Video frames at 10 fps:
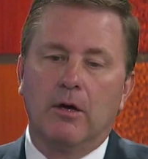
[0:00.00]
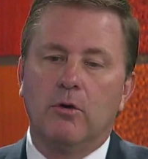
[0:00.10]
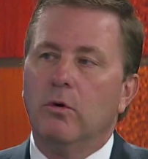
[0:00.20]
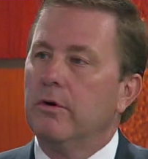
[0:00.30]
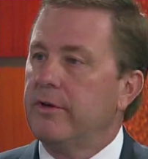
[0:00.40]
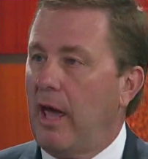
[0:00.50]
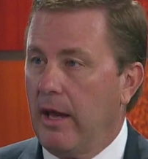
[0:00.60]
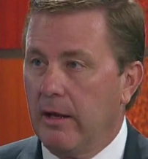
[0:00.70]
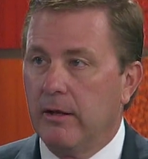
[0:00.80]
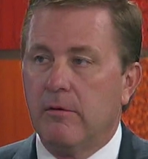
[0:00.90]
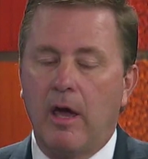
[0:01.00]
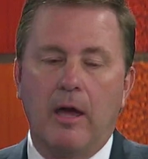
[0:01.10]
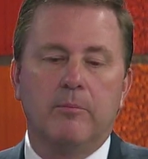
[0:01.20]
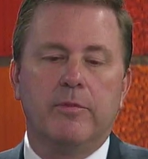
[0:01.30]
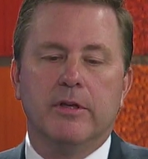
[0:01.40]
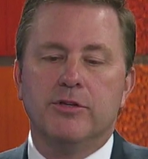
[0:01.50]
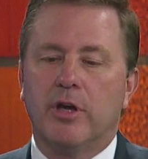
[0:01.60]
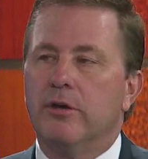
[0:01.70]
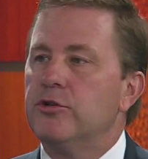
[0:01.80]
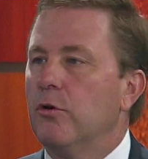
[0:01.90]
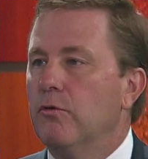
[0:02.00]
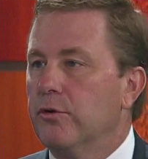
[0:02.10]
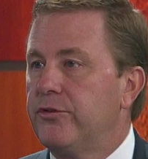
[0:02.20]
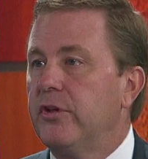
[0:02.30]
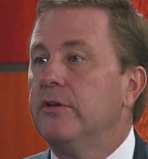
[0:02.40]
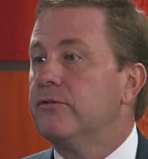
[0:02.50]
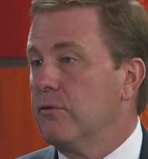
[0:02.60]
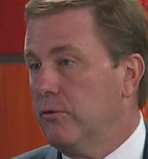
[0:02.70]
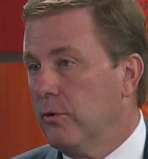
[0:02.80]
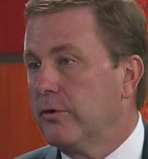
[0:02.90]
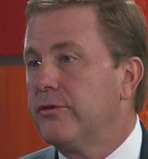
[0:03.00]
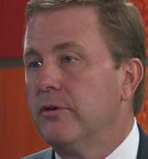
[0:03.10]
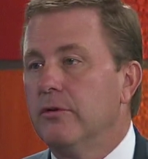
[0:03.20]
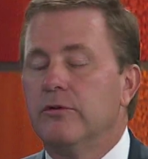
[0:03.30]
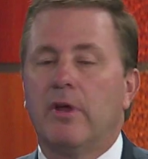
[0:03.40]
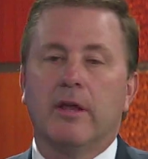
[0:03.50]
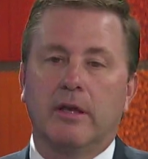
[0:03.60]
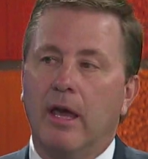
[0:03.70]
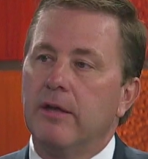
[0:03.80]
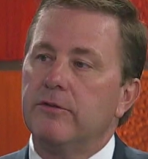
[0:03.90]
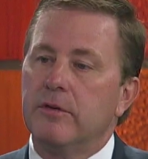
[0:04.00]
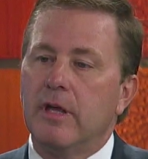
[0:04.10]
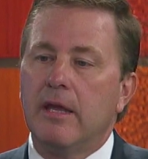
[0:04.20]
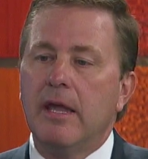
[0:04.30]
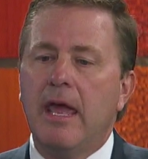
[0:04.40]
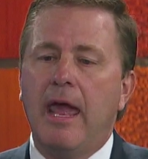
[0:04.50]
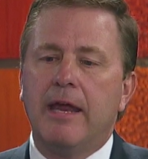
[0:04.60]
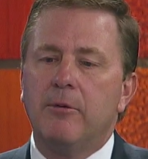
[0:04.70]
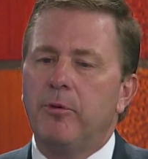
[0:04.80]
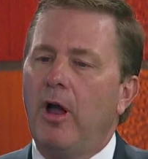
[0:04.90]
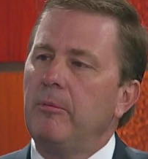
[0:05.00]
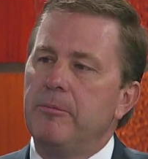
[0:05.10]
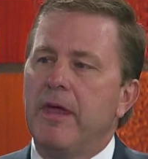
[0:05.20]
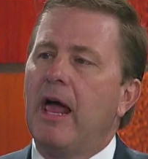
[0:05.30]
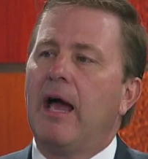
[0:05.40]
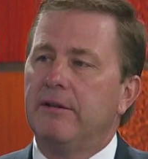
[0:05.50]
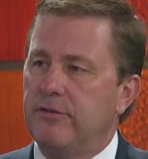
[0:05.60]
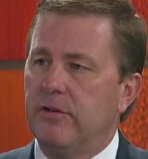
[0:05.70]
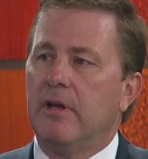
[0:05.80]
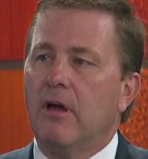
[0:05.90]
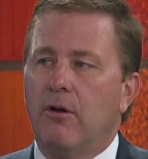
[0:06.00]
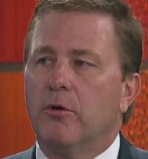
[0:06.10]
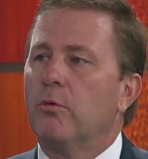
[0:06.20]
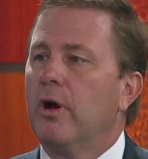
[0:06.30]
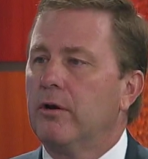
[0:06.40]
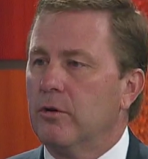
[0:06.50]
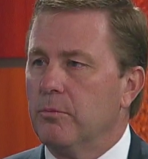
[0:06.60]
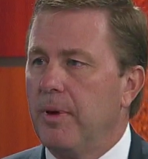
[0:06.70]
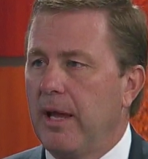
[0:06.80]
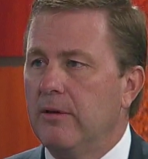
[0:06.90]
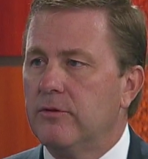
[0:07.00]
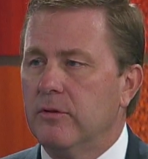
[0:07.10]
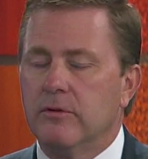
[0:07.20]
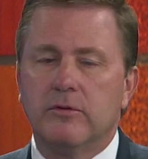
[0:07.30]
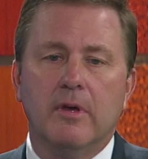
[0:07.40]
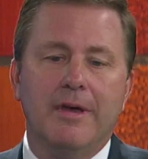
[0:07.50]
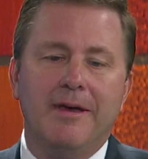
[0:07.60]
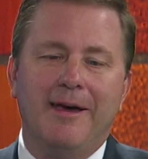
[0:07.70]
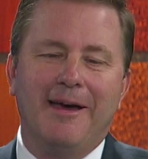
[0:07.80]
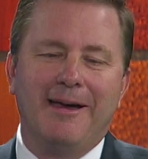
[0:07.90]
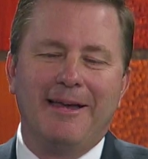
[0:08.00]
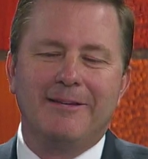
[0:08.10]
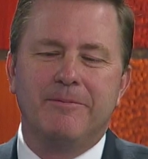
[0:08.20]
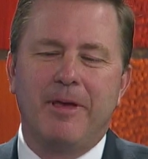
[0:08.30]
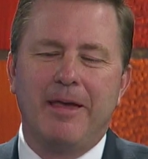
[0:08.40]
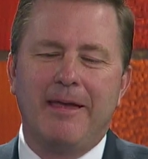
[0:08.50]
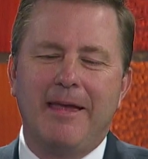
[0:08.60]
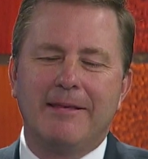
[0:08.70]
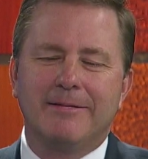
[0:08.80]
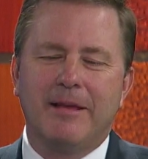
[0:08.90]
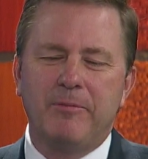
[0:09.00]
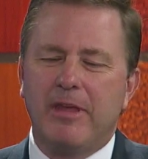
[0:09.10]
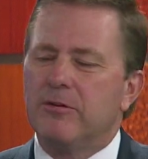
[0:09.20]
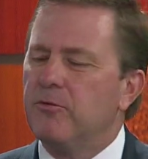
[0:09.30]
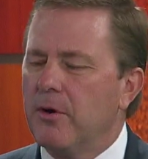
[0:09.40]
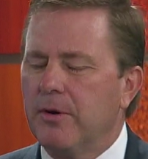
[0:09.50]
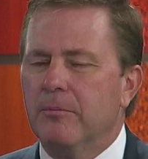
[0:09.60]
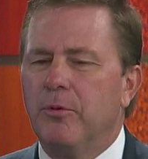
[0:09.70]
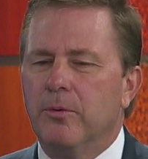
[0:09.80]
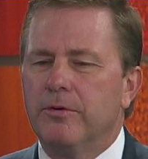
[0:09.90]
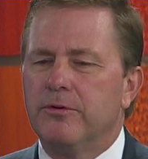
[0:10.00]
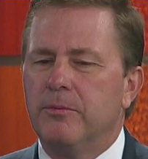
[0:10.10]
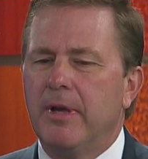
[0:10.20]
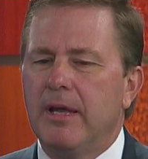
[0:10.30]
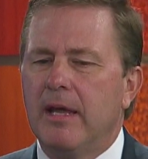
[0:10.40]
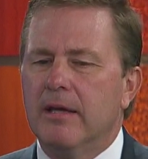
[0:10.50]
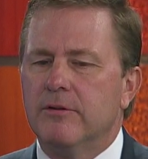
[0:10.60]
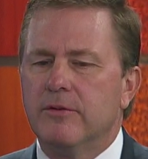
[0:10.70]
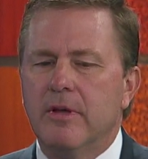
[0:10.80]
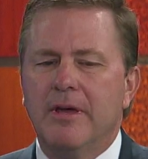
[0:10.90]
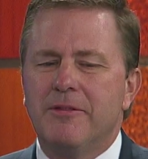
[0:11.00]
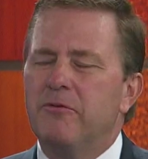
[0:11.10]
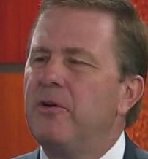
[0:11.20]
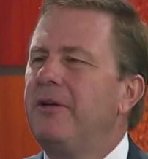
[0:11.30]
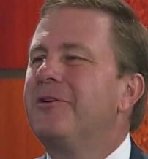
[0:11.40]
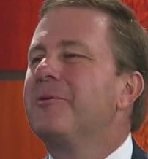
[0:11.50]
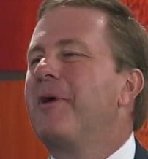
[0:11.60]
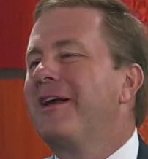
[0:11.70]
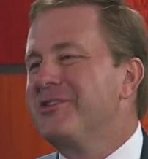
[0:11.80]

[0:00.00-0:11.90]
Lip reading: court. I'm the judge who oversees divorces and custody. And a problem that I see on a regular basis, it's something that's very important to me, is the failure to pay